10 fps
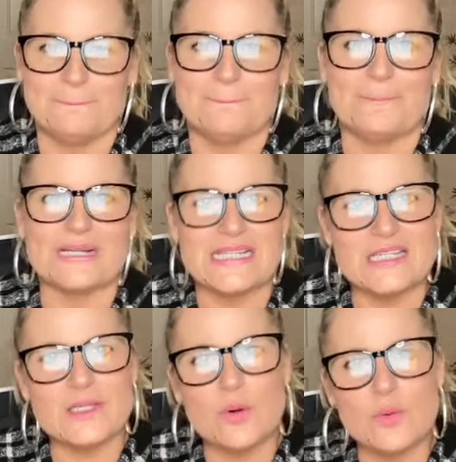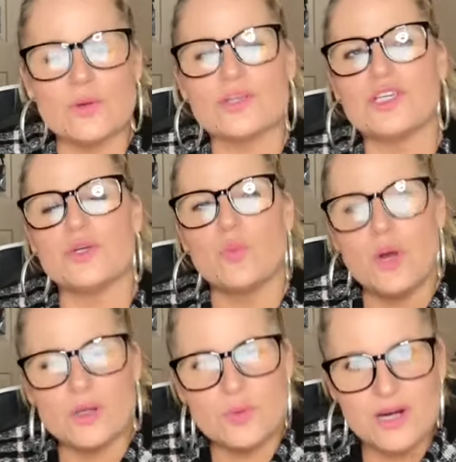But so you want
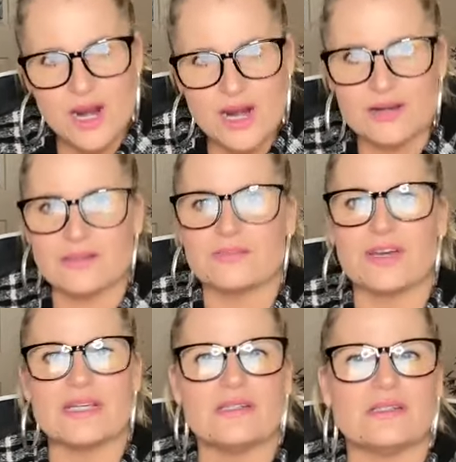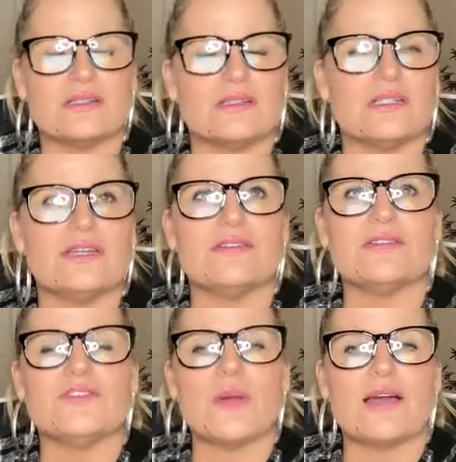to work hard, right? Even if
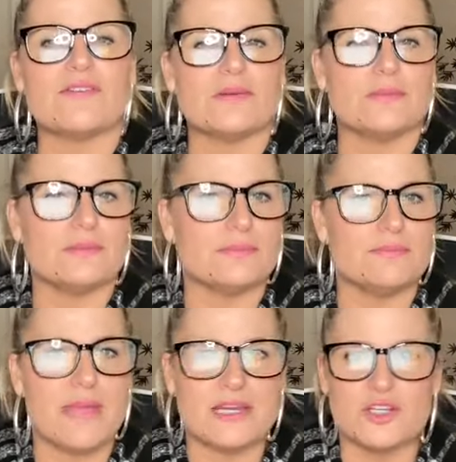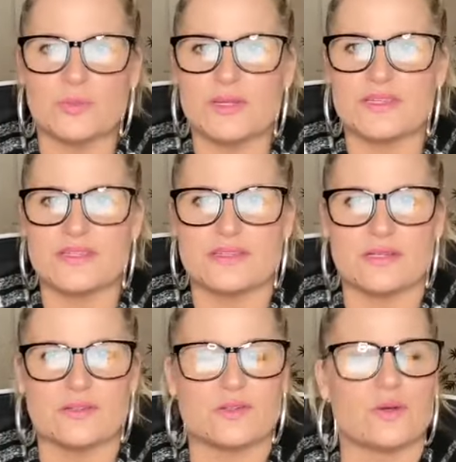you haven't met your monthly
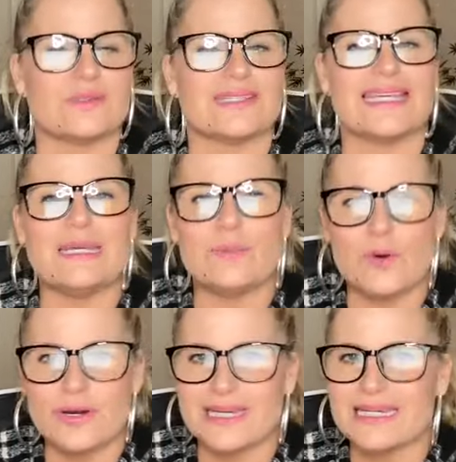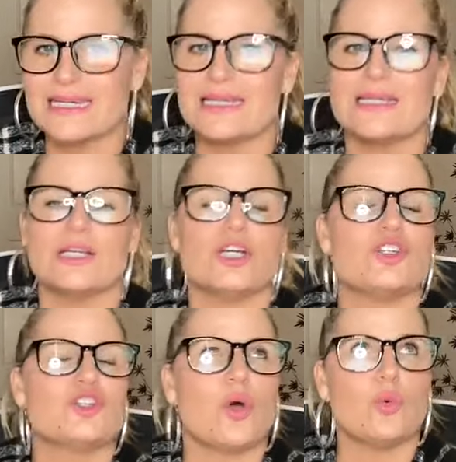sales goals, keep working.
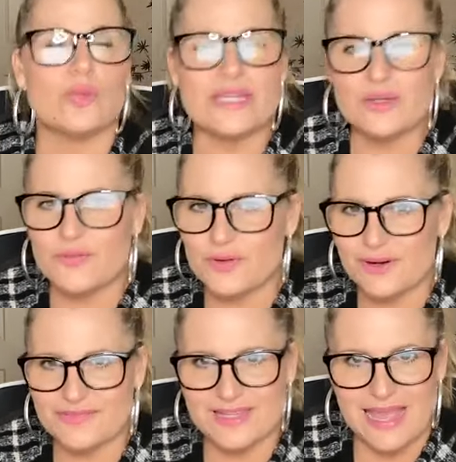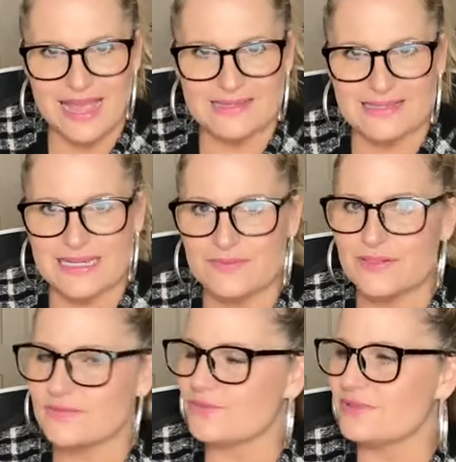Don't let your foot off the gas. Even
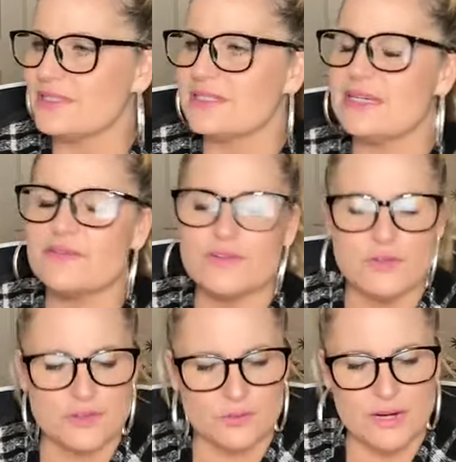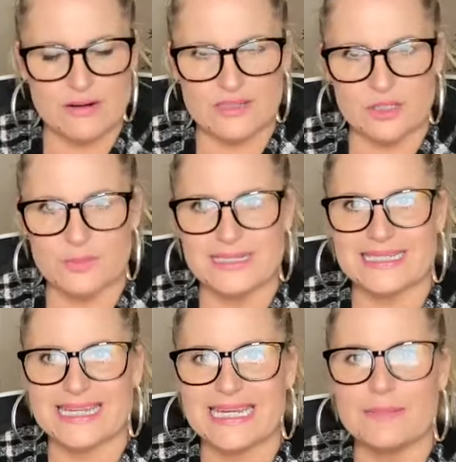if you slow down a little bit,
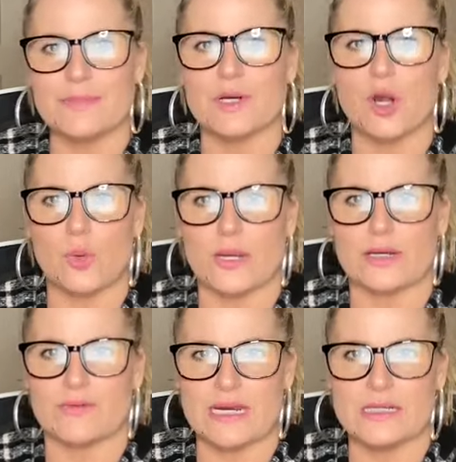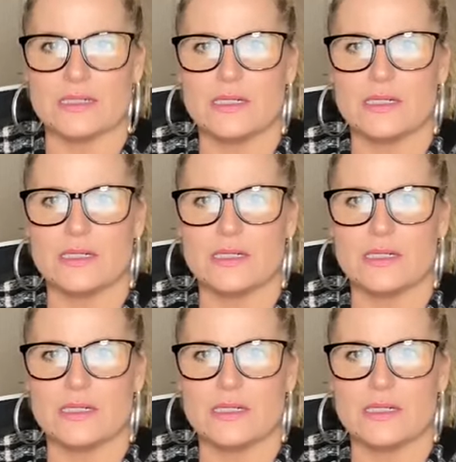keep going, right?